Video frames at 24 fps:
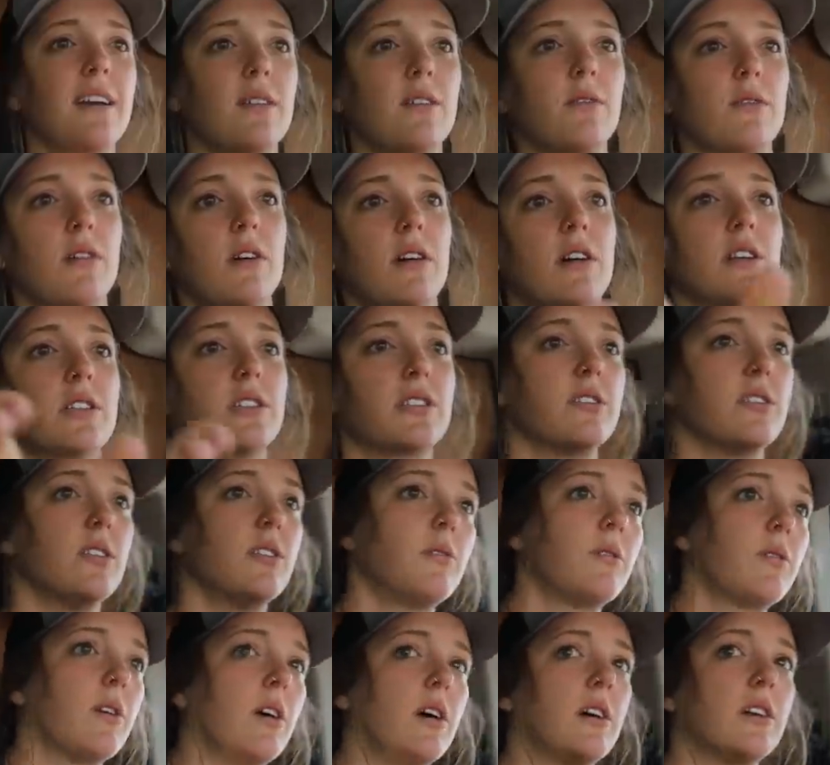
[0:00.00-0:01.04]
Oh gosh,
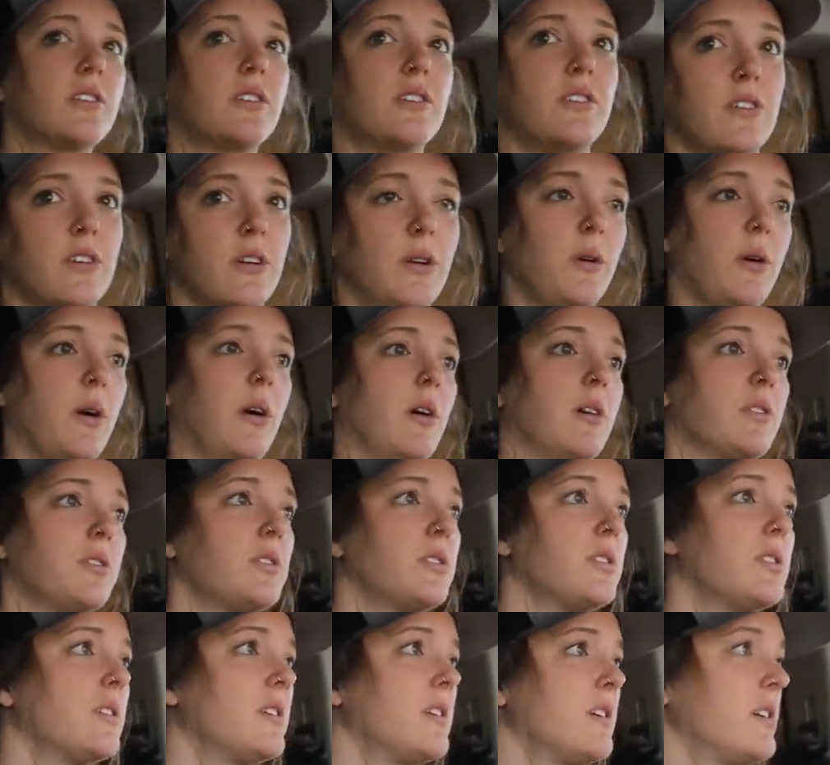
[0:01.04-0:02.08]
oh gosh, oh gosh.